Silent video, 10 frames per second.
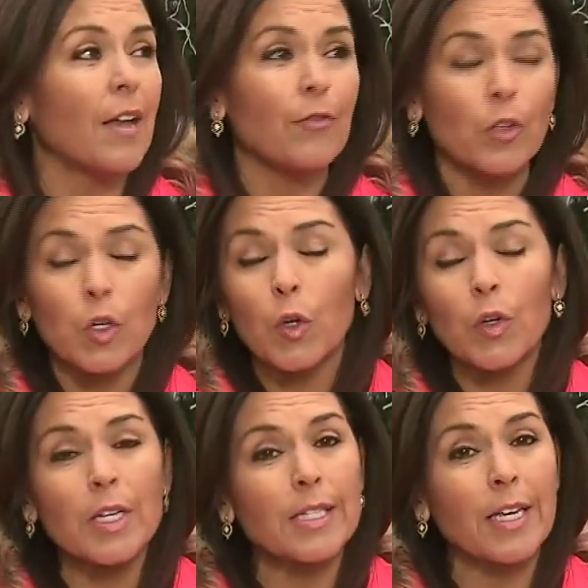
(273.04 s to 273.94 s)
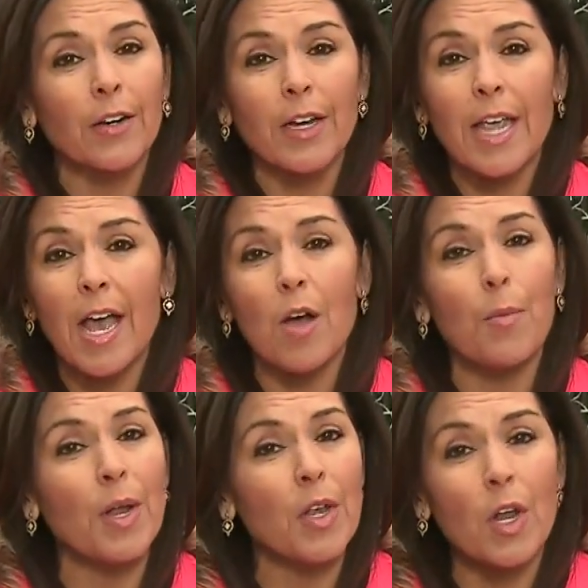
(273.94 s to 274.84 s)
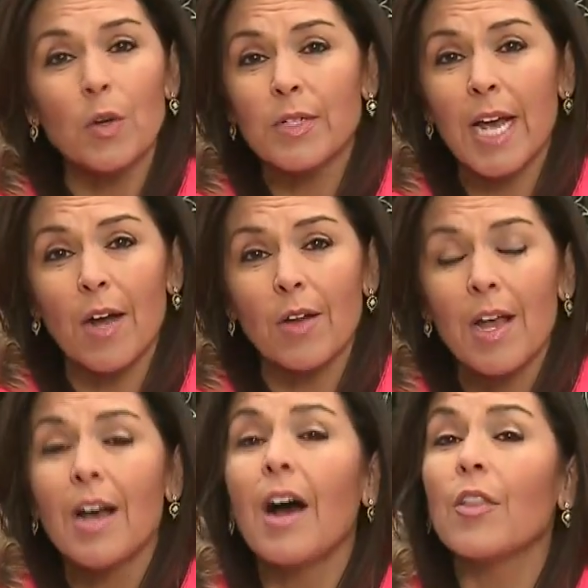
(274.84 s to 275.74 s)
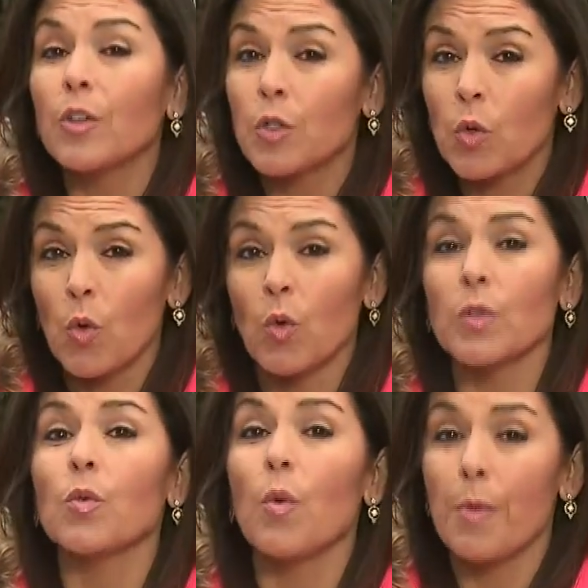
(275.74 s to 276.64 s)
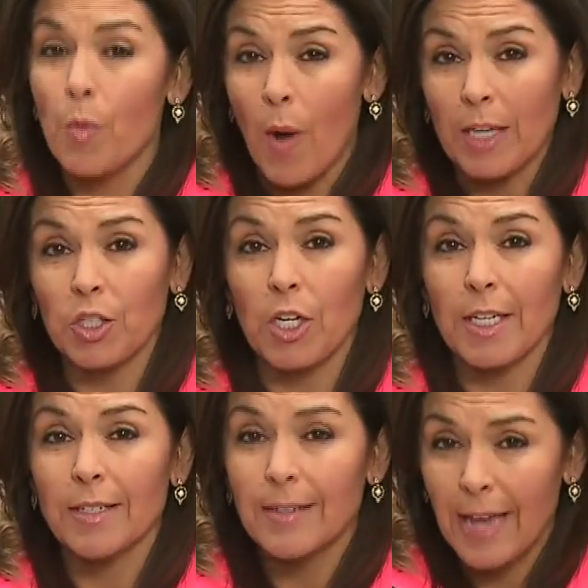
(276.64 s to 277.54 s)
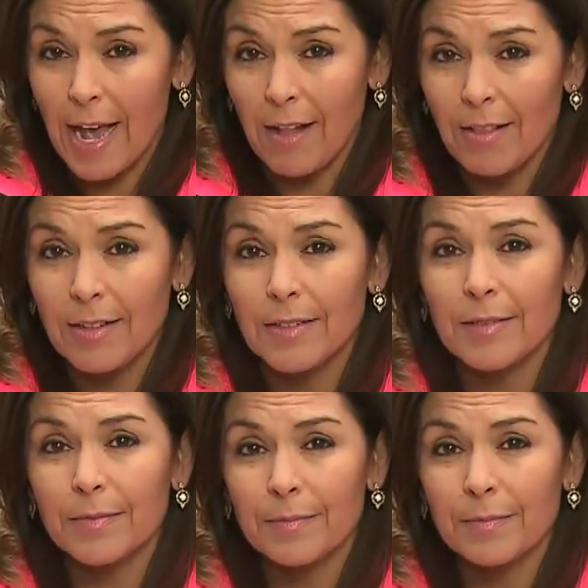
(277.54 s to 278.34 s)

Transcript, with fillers: on fraternities here at Yale, but no doubt other schools will be watching. Gail? I'll